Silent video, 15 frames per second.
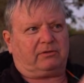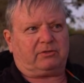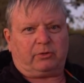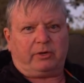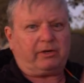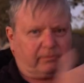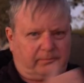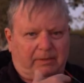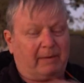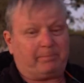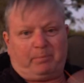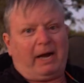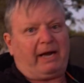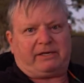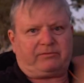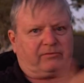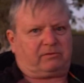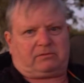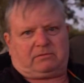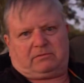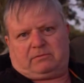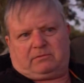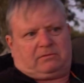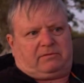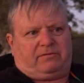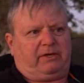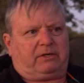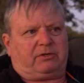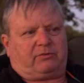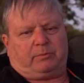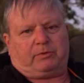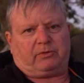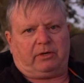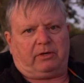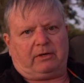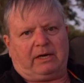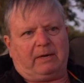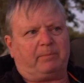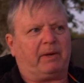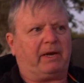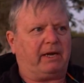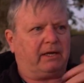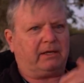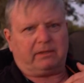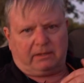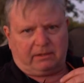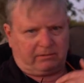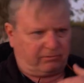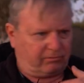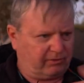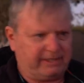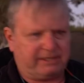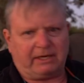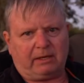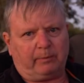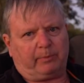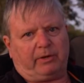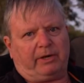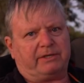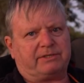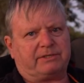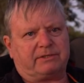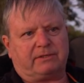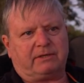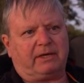Toyota, I buy vehicles from Toyota. I pay the retail price.